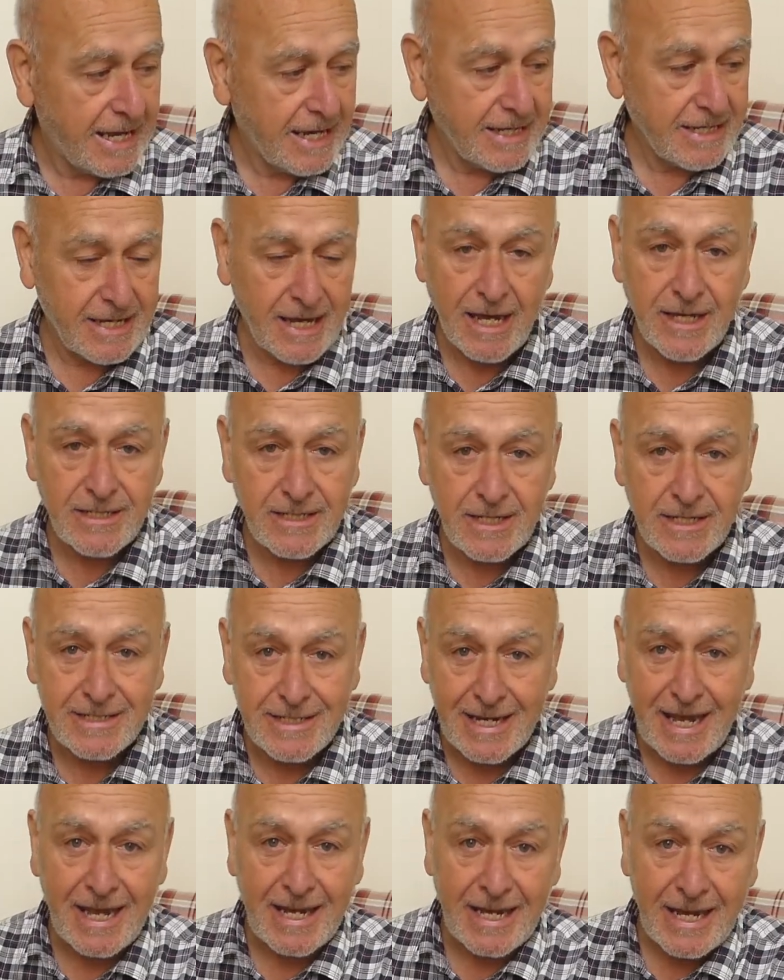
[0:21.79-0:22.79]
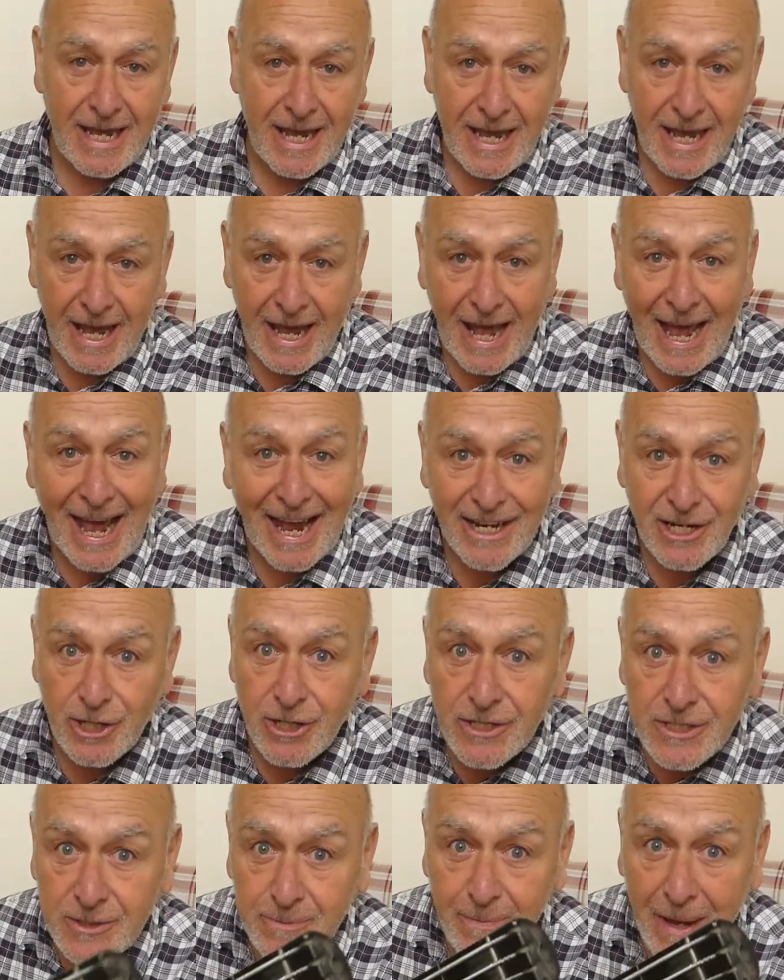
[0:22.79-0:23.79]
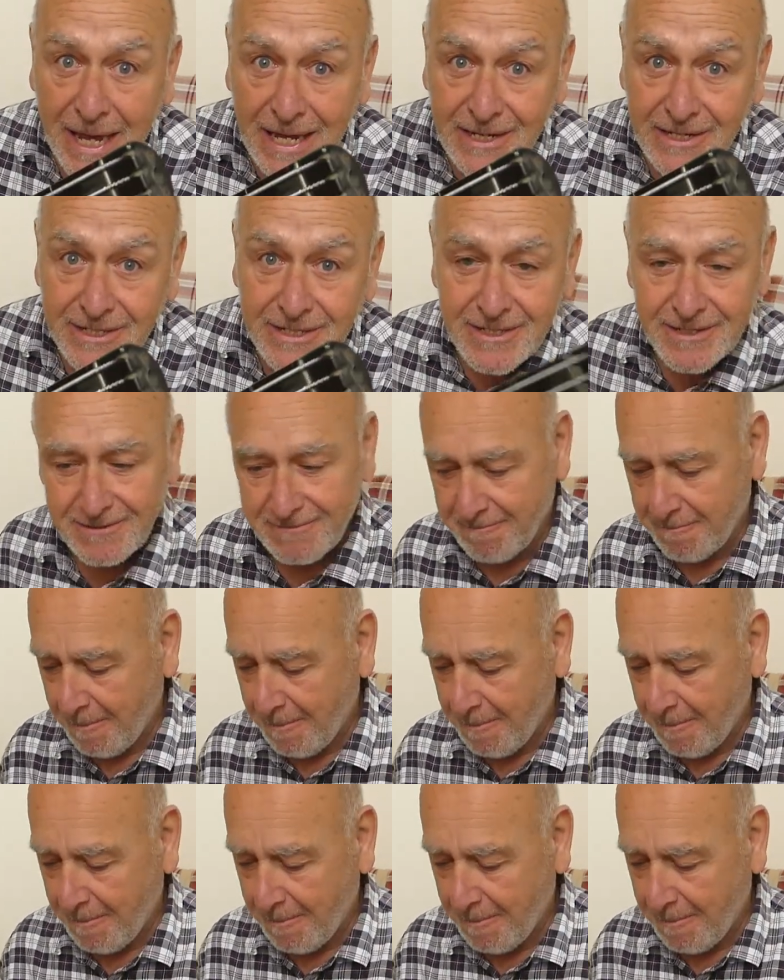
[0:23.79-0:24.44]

Yes, it's a headless bass.